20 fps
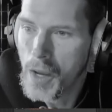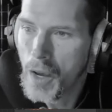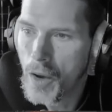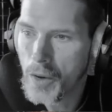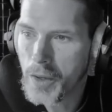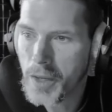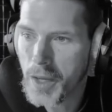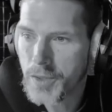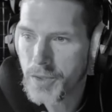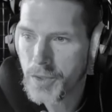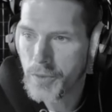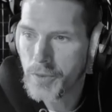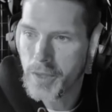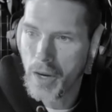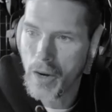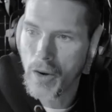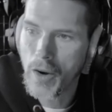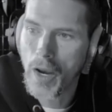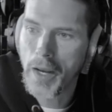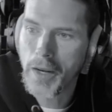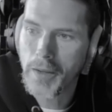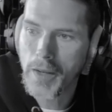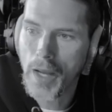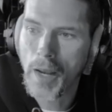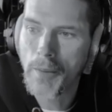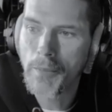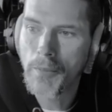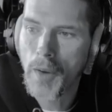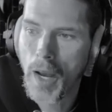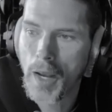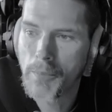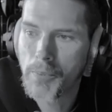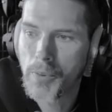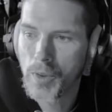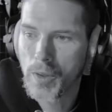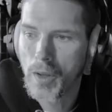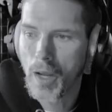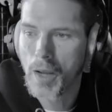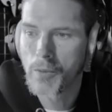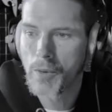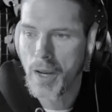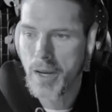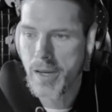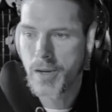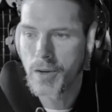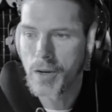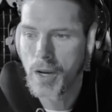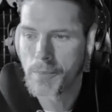Okay, so there I put on right here.